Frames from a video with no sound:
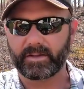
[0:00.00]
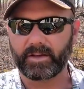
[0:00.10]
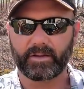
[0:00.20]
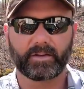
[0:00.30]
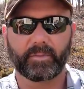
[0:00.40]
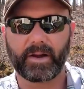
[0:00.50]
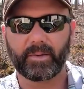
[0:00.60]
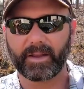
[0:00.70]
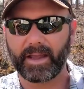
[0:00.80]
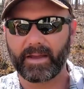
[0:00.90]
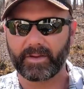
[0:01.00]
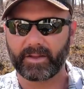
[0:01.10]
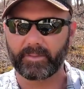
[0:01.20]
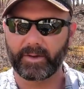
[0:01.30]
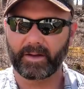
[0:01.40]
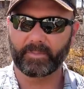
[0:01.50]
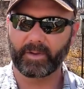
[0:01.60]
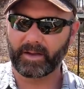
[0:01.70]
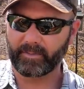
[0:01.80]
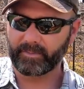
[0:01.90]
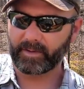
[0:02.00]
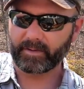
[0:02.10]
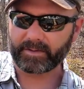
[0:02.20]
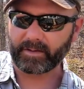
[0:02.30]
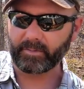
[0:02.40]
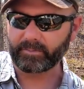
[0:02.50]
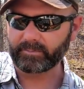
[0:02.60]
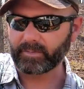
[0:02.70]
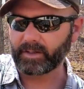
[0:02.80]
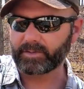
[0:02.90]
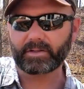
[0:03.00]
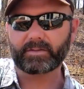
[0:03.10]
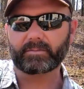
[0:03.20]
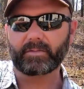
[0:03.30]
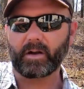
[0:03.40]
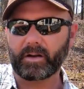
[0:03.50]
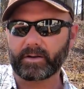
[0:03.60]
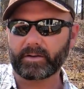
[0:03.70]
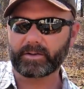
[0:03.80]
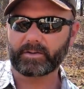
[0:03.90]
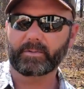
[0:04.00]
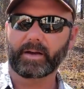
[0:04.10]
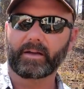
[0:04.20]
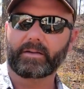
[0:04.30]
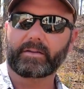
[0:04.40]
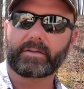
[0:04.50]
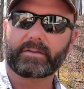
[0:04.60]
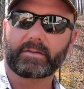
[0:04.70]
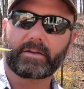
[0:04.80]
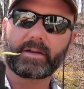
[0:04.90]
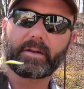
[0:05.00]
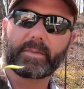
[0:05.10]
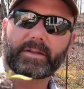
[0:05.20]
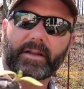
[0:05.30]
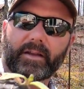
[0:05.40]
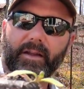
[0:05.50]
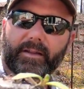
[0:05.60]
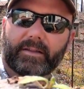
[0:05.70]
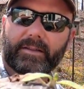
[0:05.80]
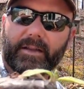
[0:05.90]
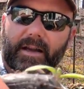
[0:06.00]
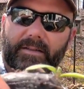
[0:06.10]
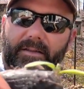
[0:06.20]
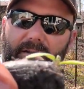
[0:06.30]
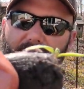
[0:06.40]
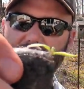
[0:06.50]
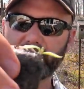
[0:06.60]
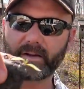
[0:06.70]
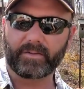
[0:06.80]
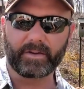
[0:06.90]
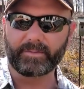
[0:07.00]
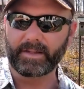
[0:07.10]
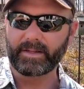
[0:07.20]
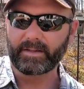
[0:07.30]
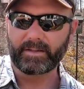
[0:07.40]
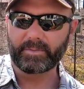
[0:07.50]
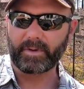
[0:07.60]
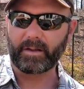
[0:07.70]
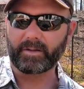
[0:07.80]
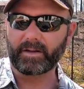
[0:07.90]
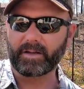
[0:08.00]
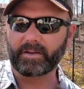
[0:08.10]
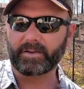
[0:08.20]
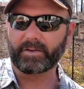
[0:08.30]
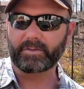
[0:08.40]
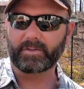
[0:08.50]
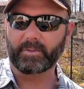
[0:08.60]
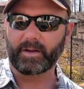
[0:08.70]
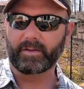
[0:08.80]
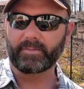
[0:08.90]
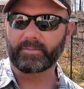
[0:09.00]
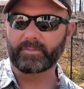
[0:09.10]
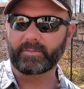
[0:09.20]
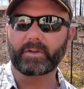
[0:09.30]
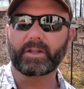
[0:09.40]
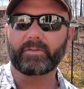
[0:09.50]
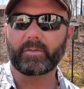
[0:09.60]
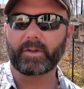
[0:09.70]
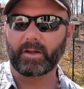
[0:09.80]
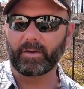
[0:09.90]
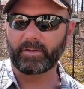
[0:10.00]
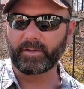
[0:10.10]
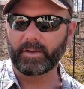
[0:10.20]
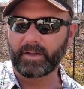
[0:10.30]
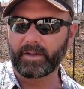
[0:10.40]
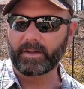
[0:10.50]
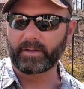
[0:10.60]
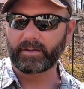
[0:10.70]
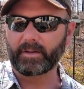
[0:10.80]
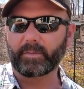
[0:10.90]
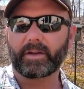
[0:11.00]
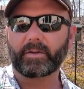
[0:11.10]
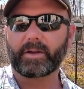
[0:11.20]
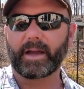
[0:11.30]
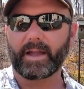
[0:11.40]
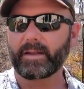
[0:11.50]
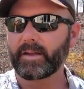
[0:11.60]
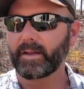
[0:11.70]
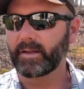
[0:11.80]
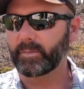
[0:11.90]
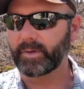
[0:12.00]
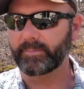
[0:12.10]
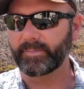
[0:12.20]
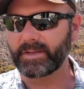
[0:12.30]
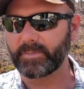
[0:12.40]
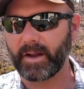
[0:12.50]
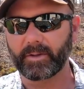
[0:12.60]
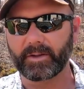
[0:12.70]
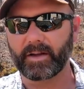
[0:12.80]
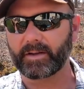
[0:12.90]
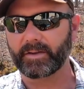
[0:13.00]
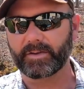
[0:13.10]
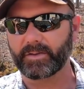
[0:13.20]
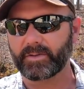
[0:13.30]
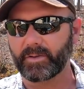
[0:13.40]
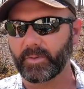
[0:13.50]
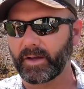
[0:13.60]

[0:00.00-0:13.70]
in here that probably haven't come up, and there are some that just aren't gonna do well. You can just look at them and tell, like this guy's all leaned over. He's probably not gonna do too well. We'll leave him alone. He'll be okay, but he's probably not gonna do too